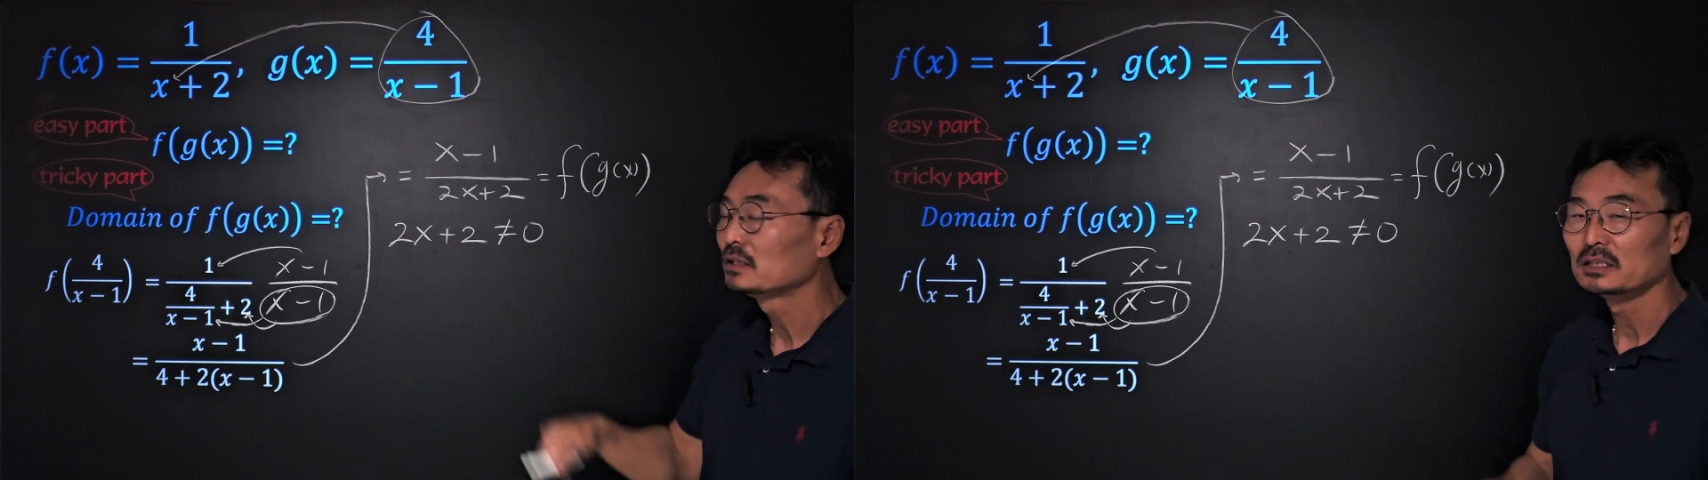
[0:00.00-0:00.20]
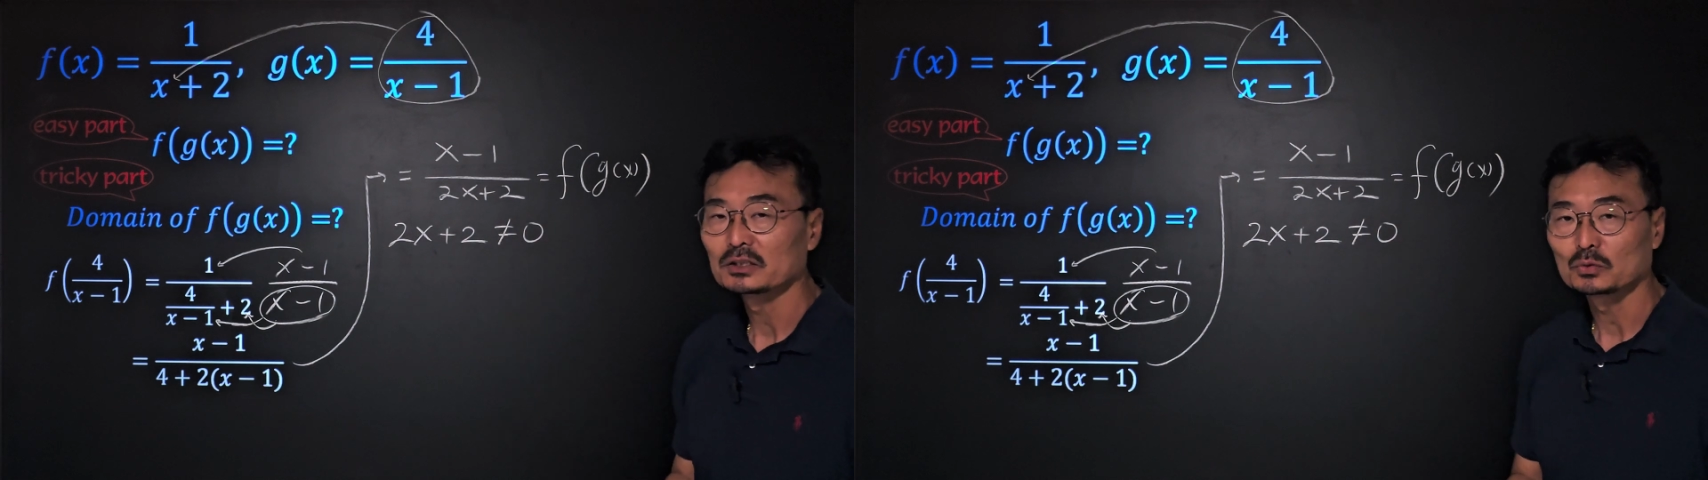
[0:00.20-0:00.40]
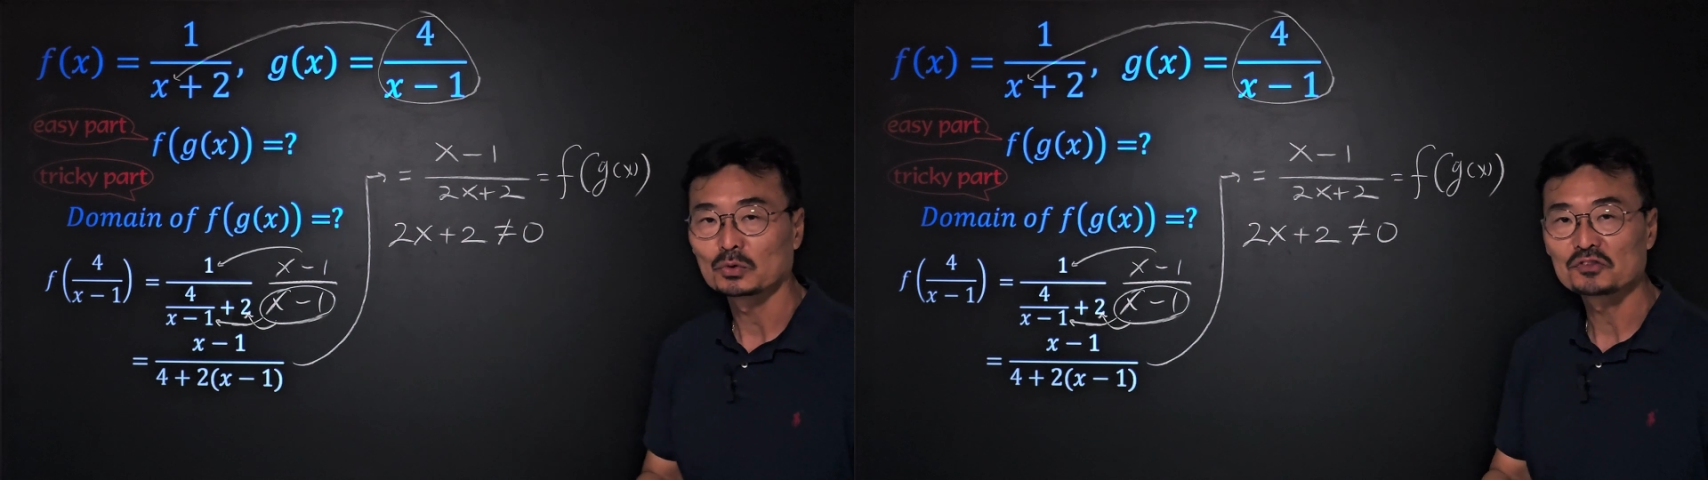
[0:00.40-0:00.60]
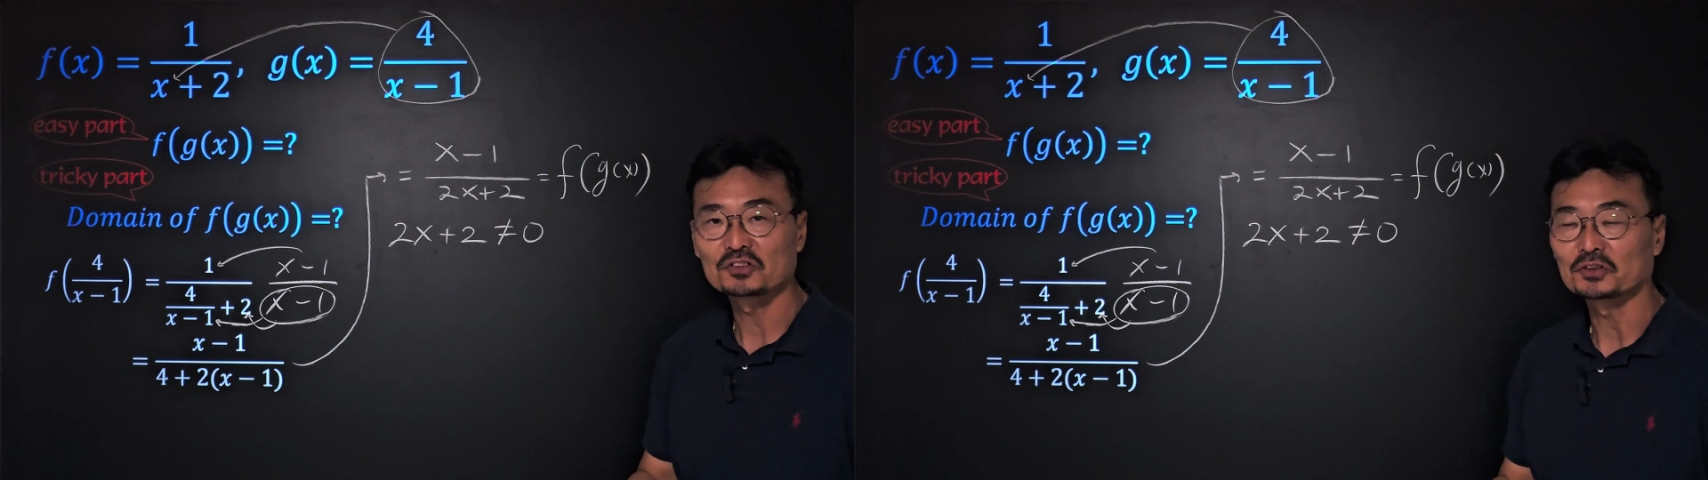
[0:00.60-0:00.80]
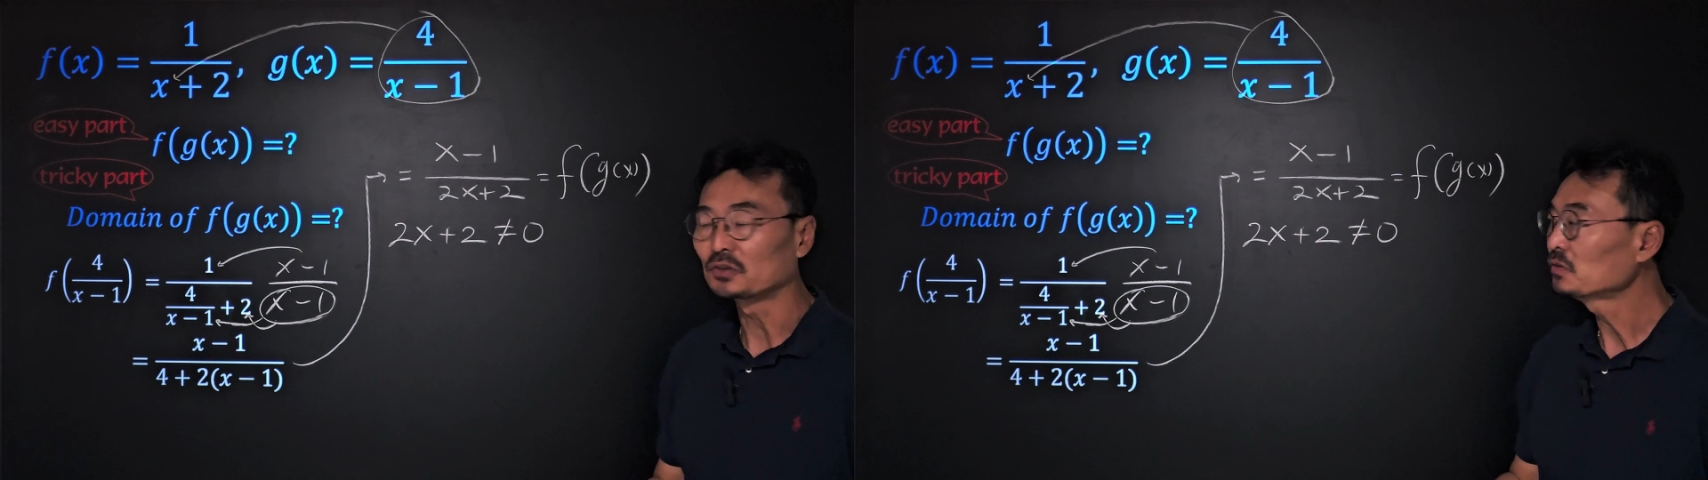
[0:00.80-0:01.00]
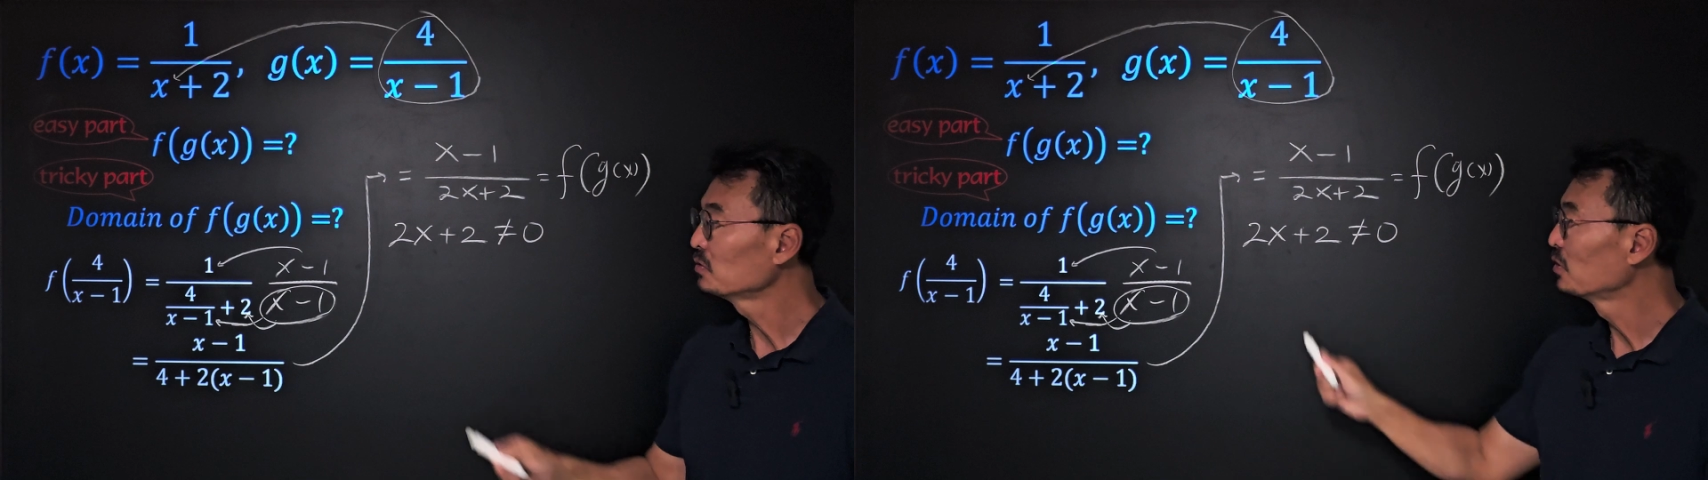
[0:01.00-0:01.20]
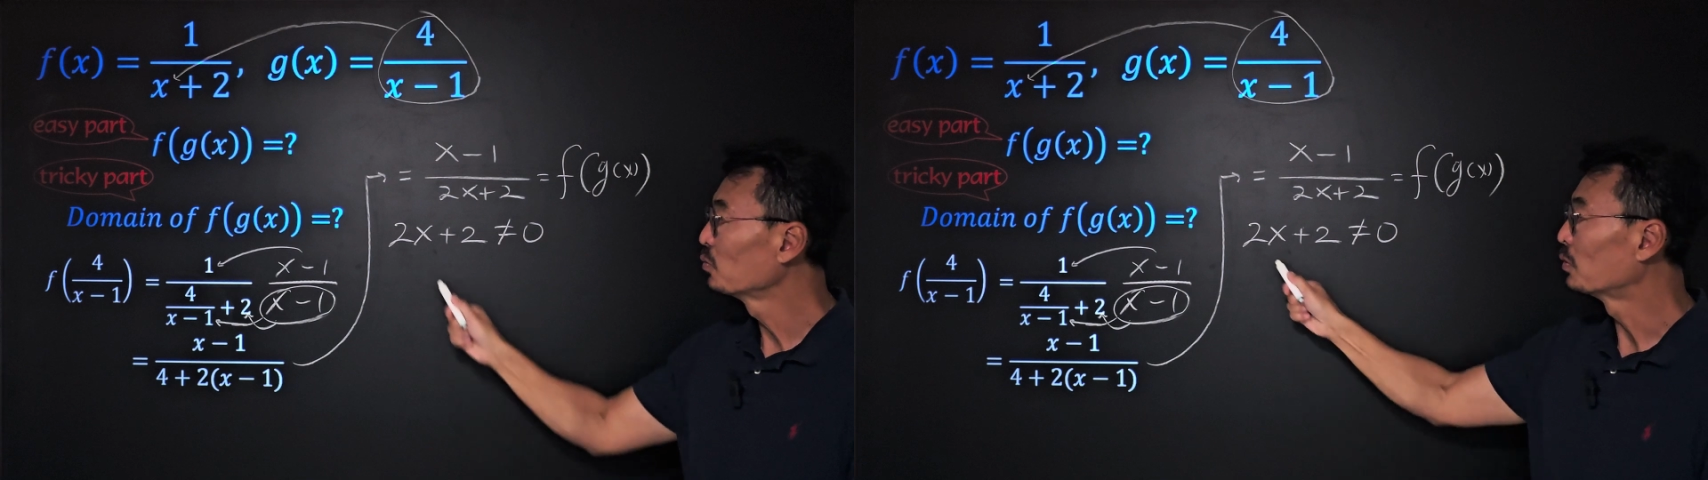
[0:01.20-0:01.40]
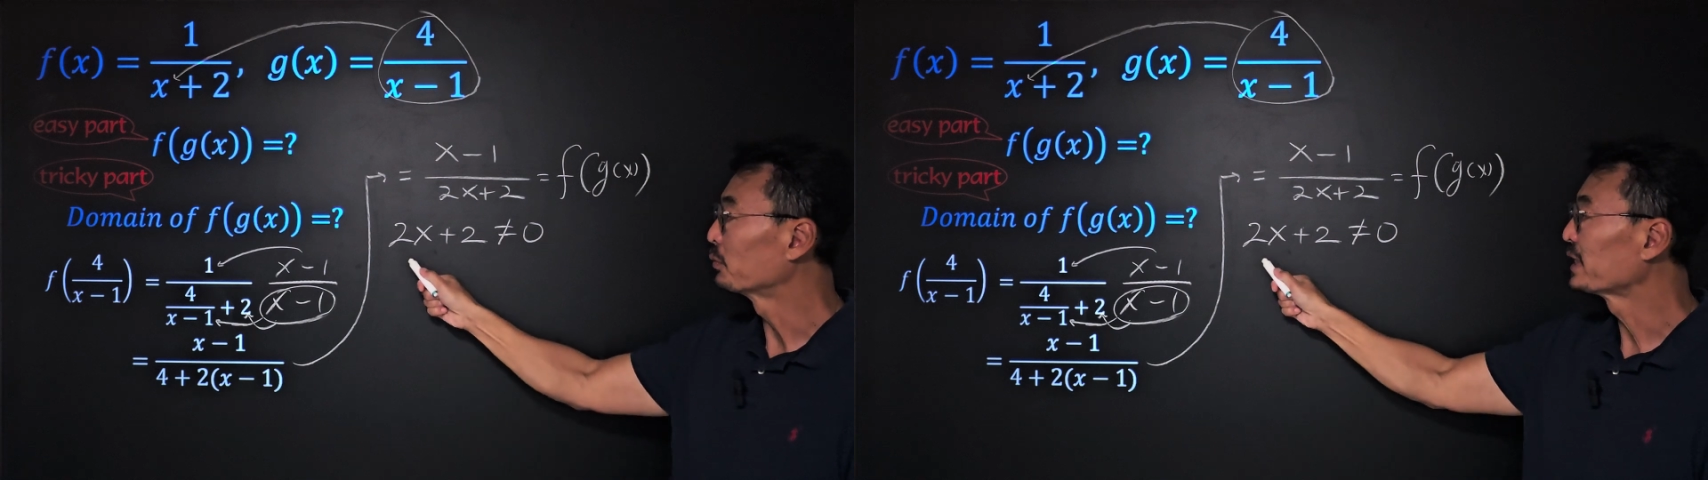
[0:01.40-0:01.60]
equal 0,
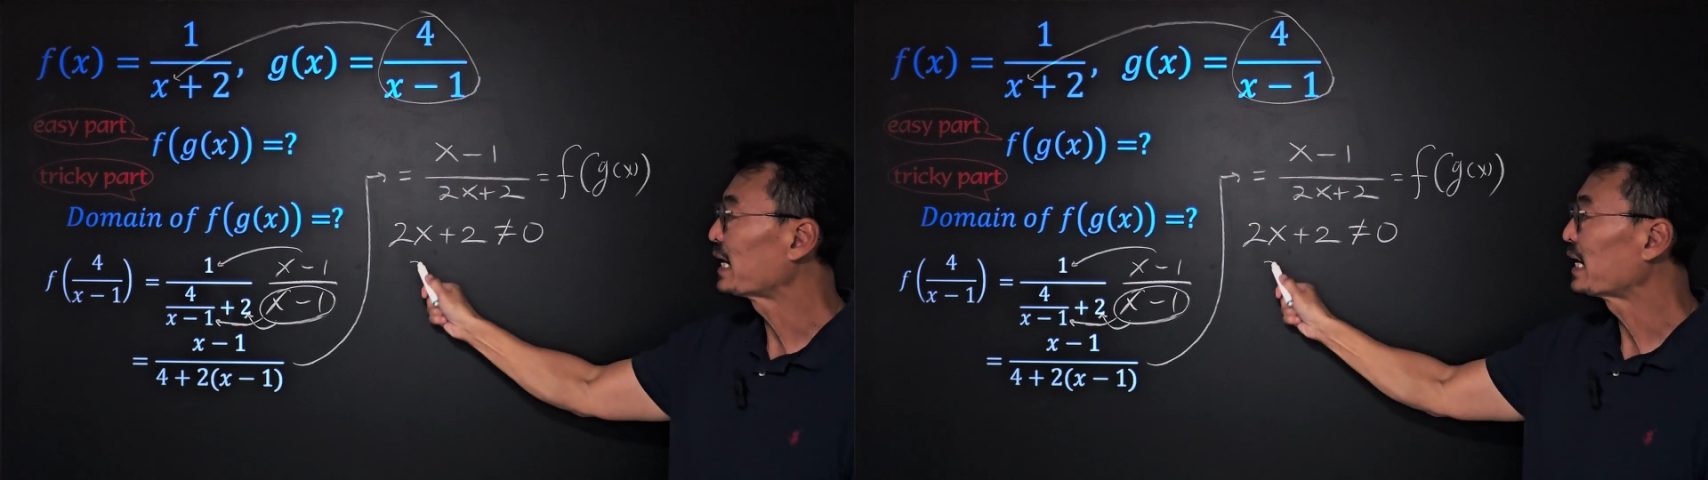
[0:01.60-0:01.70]
where we